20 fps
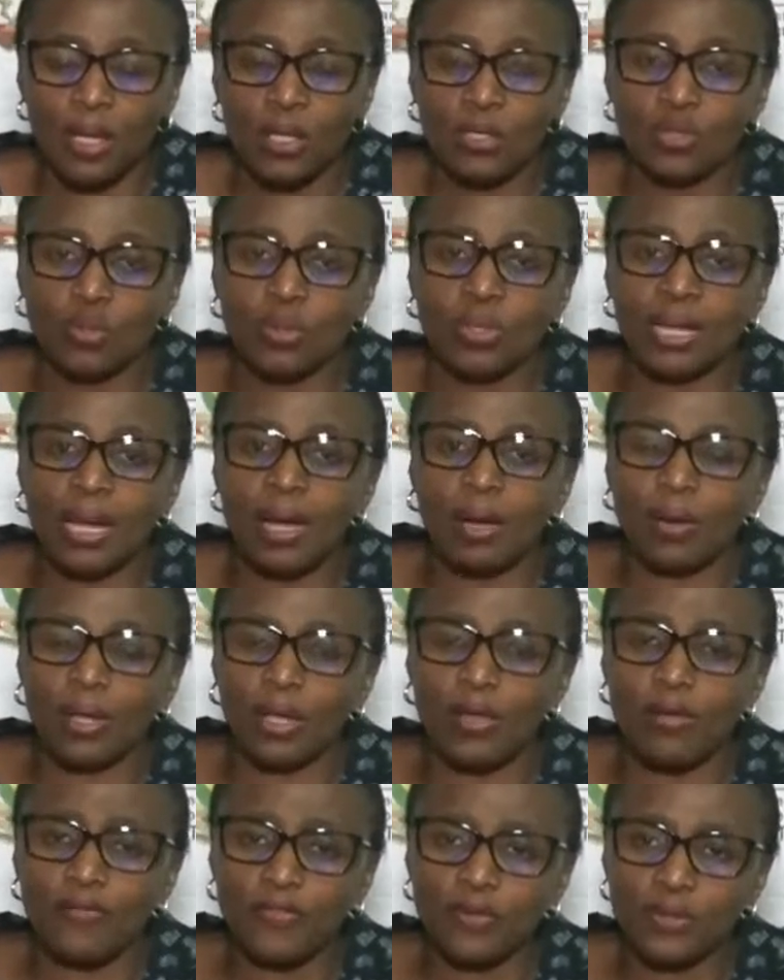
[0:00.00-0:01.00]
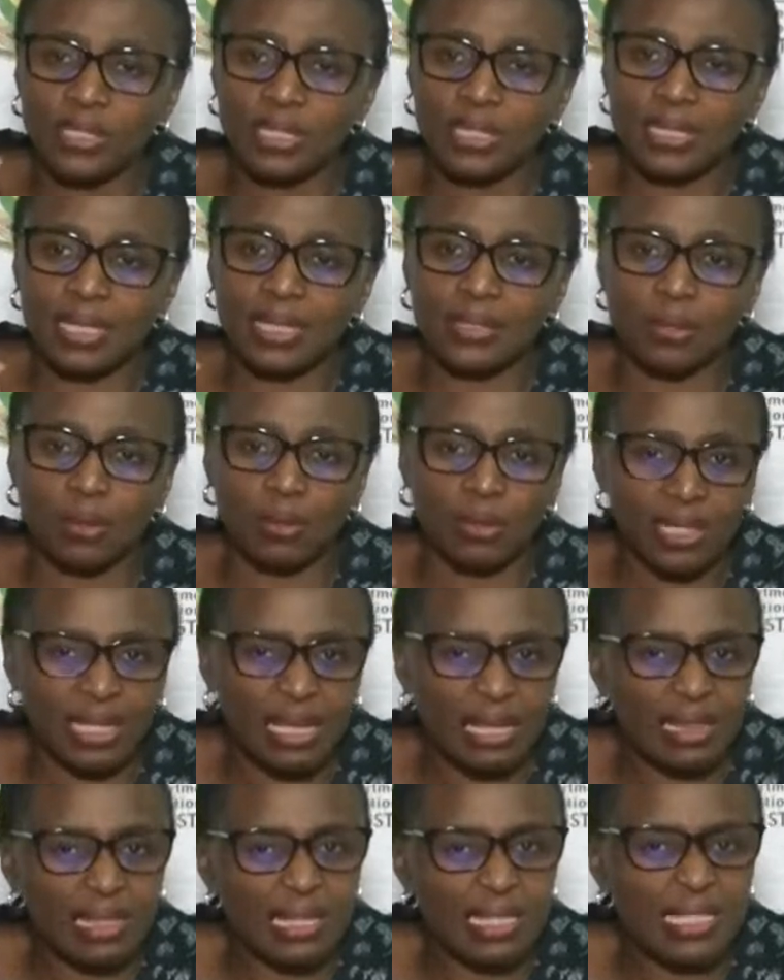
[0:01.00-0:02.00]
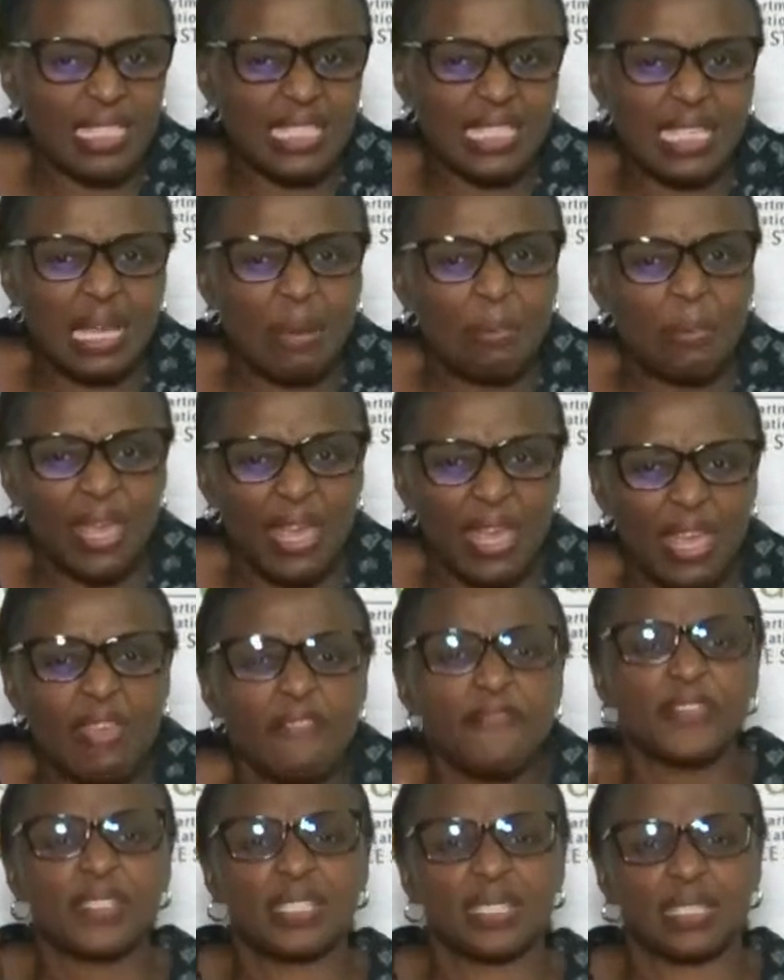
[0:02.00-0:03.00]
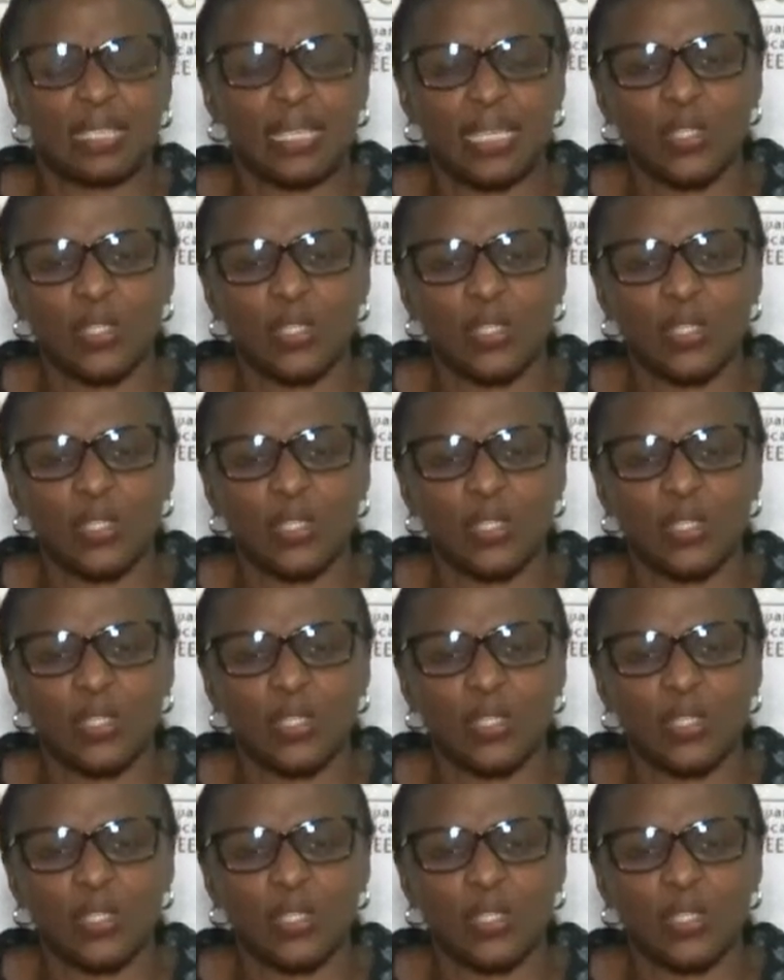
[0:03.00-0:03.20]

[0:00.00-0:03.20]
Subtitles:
So now, if you see that, okay, this some ifs,